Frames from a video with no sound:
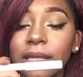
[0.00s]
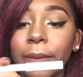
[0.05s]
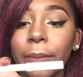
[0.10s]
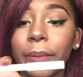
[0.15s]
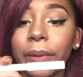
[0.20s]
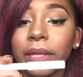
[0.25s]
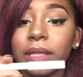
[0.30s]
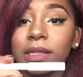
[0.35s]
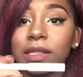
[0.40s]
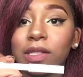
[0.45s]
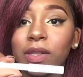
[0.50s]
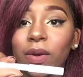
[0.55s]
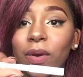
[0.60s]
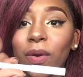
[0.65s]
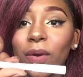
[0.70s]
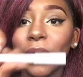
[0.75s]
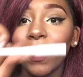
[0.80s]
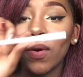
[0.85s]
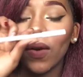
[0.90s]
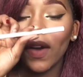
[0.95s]
Lip
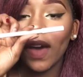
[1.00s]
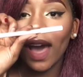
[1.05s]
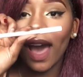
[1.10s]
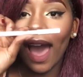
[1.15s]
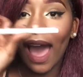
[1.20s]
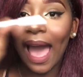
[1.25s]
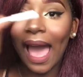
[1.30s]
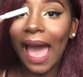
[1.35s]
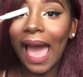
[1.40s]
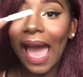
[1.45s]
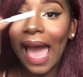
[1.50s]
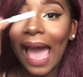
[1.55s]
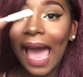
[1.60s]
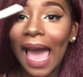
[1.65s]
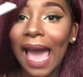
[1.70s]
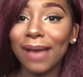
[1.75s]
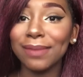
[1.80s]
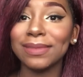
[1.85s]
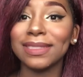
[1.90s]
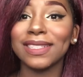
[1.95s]
Pencil
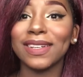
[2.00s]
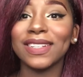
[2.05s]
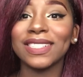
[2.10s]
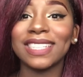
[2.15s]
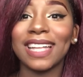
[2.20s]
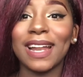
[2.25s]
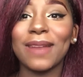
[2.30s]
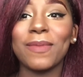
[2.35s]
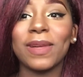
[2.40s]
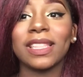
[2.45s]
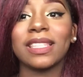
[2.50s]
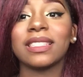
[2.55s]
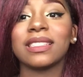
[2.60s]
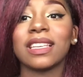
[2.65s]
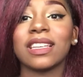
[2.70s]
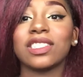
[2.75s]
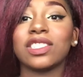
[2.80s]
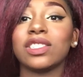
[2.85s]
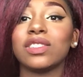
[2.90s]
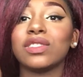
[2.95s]
ah, so excited about this
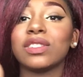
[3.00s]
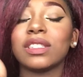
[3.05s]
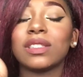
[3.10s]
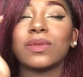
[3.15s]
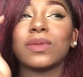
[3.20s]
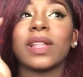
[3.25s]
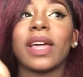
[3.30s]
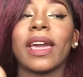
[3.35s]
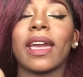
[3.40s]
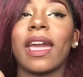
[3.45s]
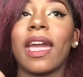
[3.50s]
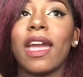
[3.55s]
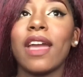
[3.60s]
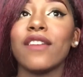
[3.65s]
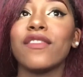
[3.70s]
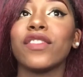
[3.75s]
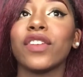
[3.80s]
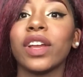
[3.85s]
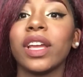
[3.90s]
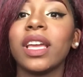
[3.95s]
because she uses like
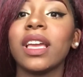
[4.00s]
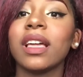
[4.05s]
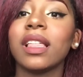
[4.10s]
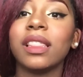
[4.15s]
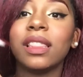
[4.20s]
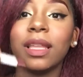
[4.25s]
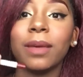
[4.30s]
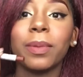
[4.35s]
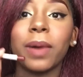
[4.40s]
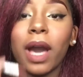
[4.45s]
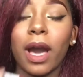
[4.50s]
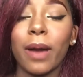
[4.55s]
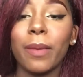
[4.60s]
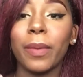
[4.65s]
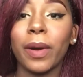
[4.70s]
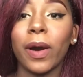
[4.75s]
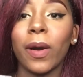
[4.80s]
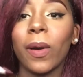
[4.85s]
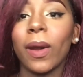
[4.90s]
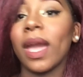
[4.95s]
every lip
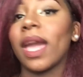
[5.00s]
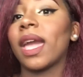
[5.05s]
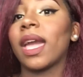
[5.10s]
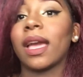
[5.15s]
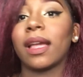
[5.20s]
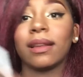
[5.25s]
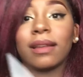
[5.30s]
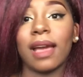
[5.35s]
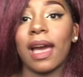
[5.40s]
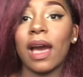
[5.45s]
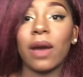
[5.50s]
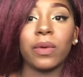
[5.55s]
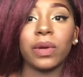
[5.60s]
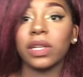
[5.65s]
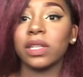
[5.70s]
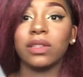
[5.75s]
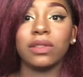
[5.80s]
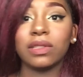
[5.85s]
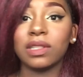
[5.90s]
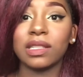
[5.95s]
combo and I want
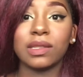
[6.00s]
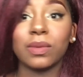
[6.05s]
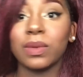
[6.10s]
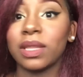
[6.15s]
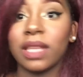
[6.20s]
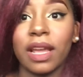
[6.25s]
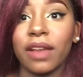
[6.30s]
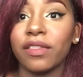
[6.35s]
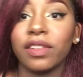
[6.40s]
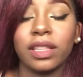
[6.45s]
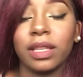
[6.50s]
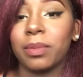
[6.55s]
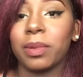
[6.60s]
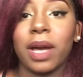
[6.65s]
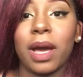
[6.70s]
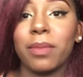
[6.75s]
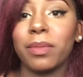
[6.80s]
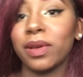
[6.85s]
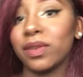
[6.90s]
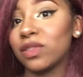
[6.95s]
to use this with every lip
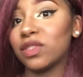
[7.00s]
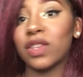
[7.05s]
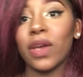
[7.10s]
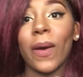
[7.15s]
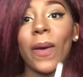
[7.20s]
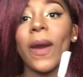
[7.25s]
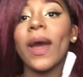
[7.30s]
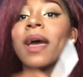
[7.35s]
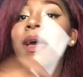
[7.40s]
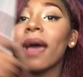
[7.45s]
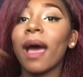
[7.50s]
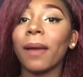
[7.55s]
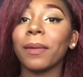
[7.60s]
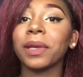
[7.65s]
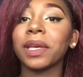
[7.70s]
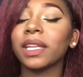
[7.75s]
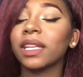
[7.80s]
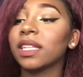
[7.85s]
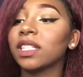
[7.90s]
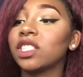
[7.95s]
combo. So I'm
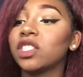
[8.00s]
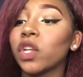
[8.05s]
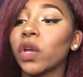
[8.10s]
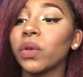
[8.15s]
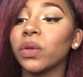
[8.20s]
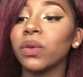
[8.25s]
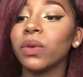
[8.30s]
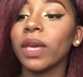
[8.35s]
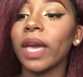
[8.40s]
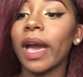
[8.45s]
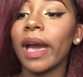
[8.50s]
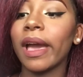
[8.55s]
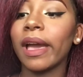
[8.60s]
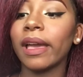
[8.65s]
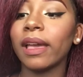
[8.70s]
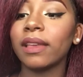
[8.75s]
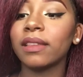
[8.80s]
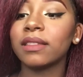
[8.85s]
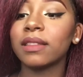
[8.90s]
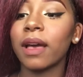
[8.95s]
going to show you
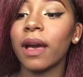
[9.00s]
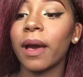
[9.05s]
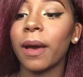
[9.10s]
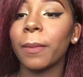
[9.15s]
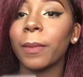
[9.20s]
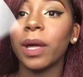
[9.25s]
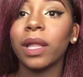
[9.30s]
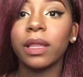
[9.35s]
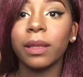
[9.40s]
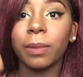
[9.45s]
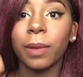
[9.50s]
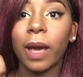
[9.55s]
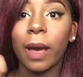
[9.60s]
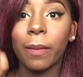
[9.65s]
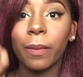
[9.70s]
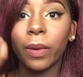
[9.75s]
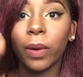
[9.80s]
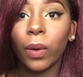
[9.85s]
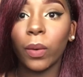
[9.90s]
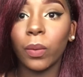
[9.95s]
guys um, a lip
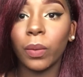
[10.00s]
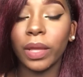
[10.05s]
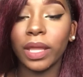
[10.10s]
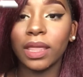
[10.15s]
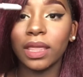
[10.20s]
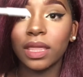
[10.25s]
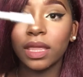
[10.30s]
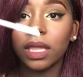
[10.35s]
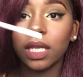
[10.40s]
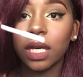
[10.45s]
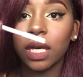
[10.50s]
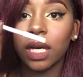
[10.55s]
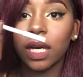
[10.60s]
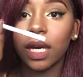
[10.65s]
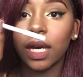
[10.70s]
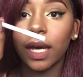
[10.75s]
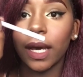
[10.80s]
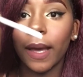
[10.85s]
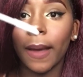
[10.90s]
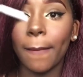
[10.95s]
combo with
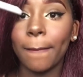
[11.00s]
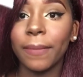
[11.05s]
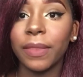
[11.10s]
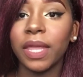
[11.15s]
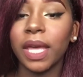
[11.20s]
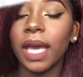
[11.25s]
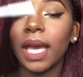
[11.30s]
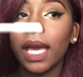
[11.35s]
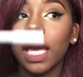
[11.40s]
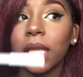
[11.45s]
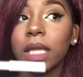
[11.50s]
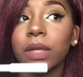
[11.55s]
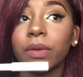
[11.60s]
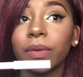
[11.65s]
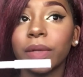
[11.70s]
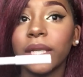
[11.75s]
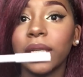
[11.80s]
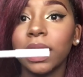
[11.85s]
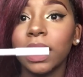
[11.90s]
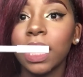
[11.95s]
um, the
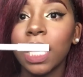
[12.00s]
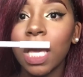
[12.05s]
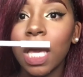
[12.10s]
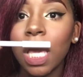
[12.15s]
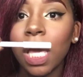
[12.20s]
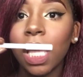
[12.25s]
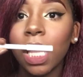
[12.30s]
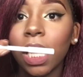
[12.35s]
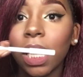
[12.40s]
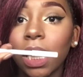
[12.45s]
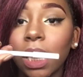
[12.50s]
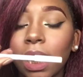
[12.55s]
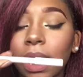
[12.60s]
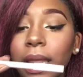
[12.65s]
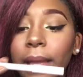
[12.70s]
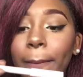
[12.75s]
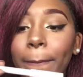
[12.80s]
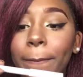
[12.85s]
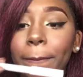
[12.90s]
Ellarie lip